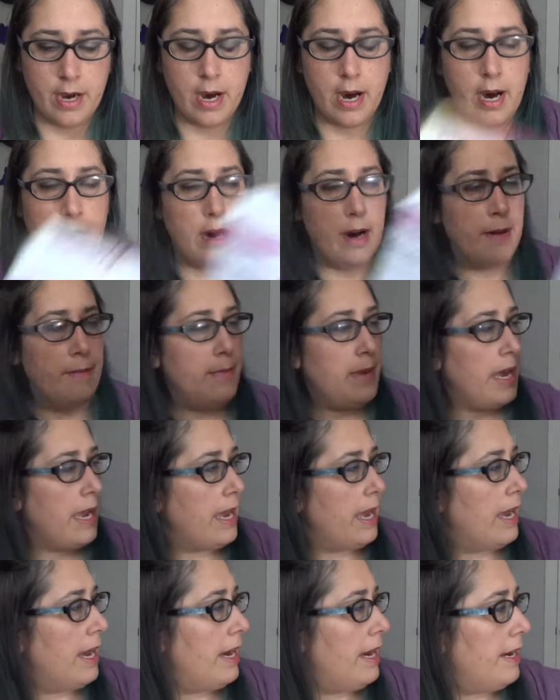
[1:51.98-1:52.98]

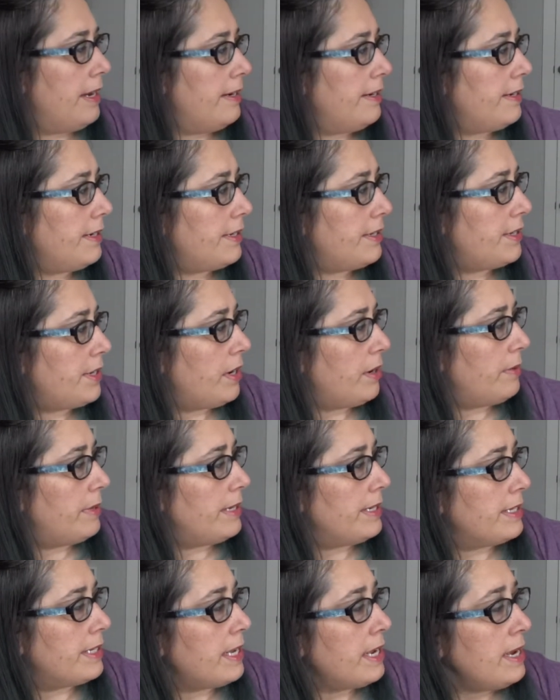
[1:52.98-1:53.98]
And so
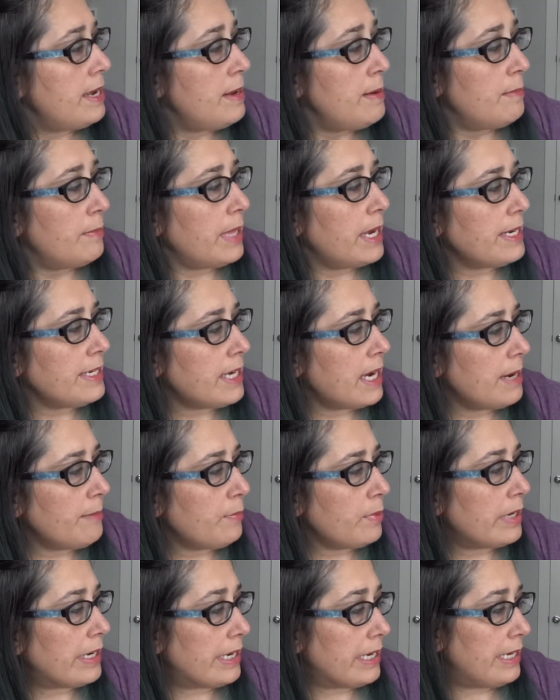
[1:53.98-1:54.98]
its playtime
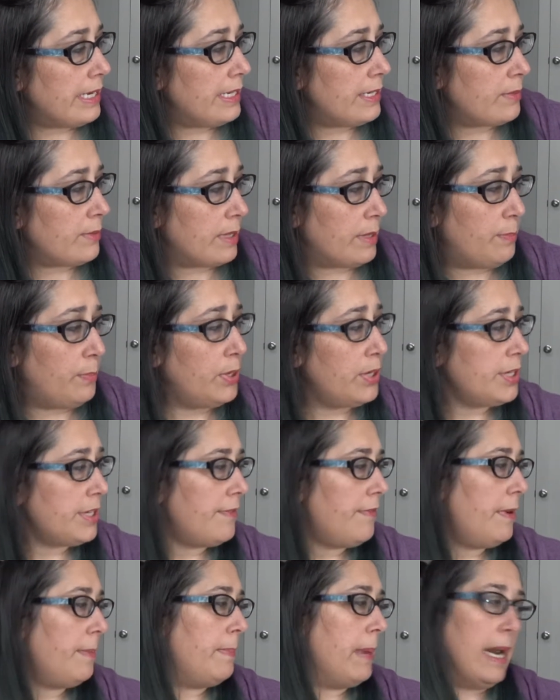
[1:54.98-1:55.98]
begins with a push
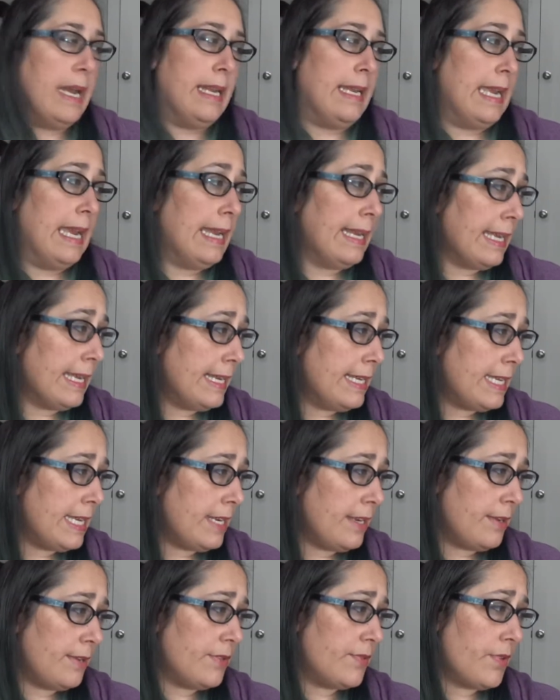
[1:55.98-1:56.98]
of a button and
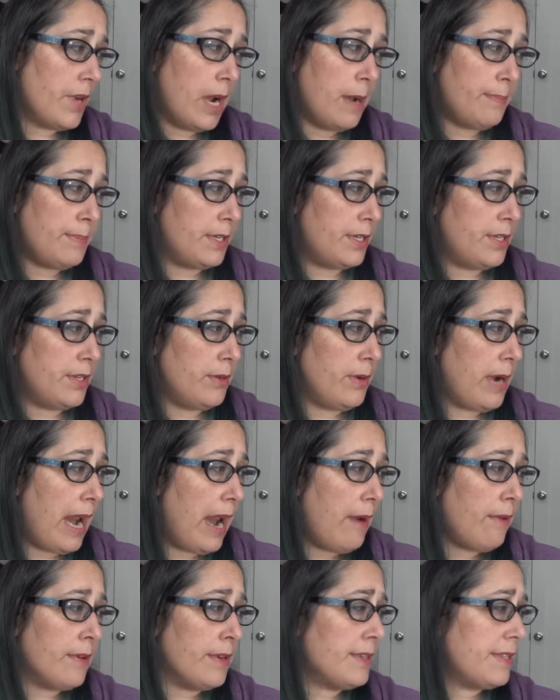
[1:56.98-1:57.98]
continues for up to 2
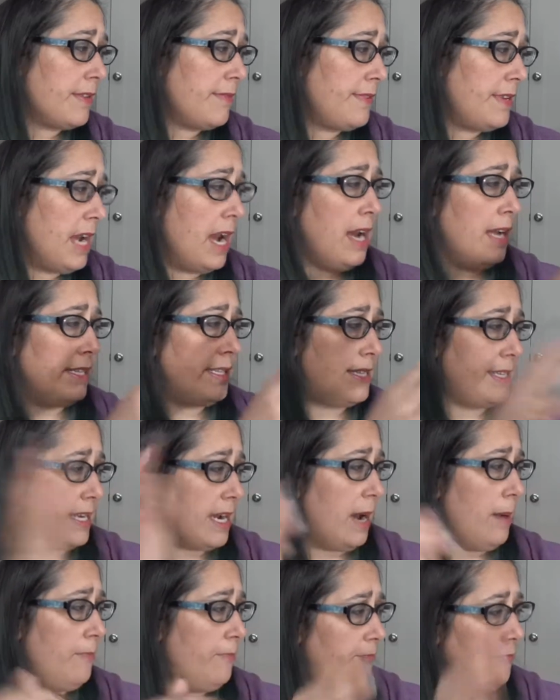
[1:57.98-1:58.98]
hours of
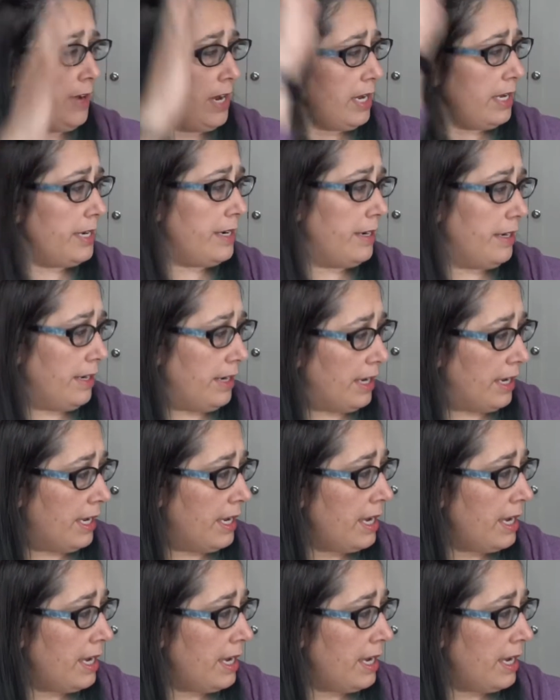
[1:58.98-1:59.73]
non-stop fun.